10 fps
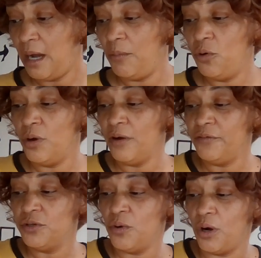Um,
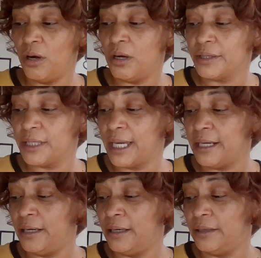whoever you are
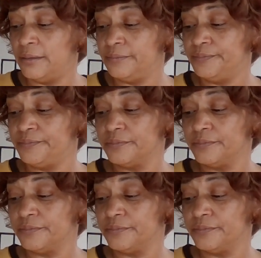that um